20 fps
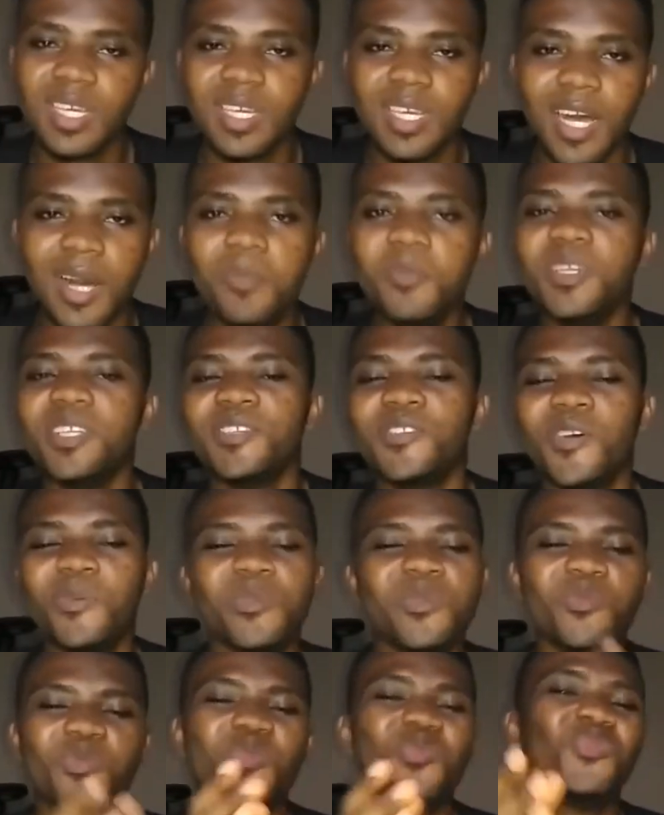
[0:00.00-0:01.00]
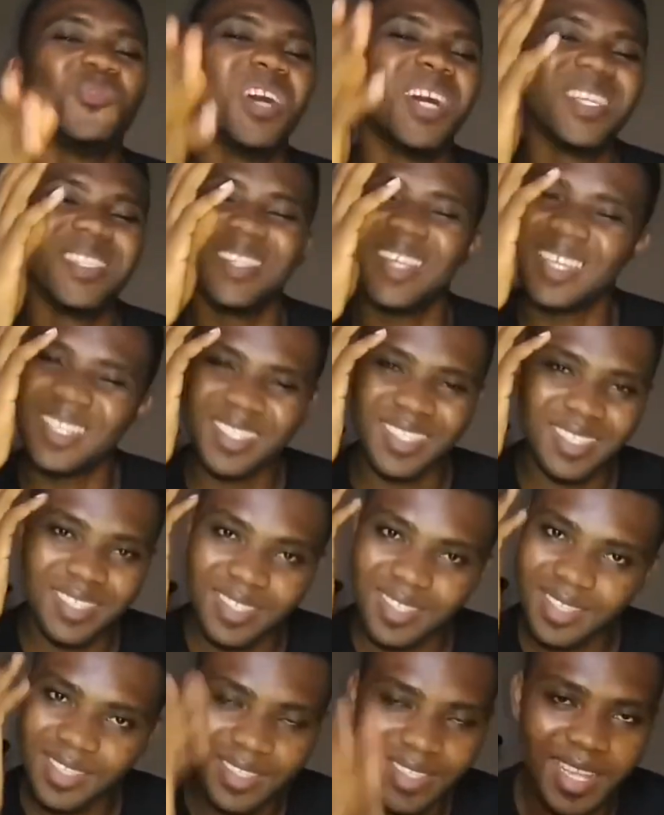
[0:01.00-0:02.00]
I mean, some people are that
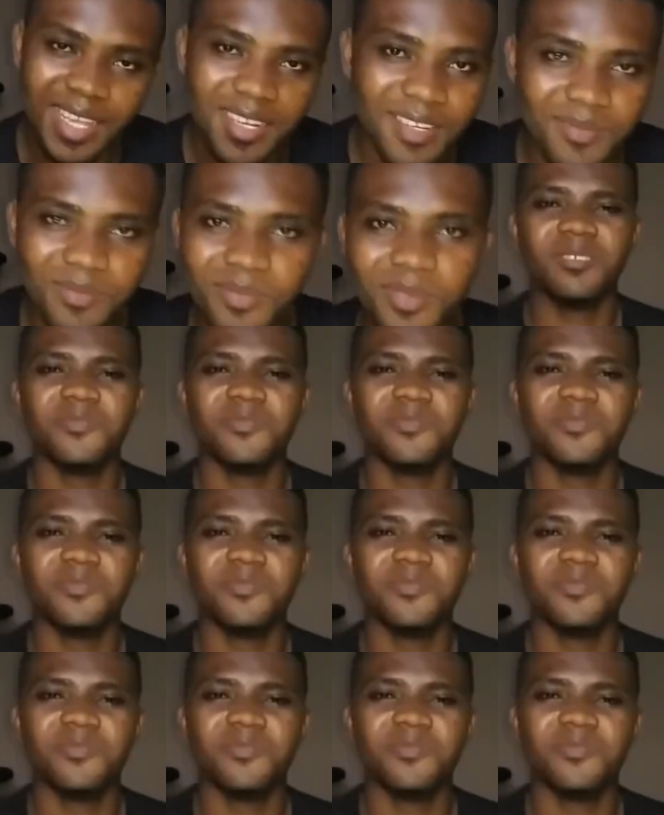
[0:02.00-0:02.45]
terrible.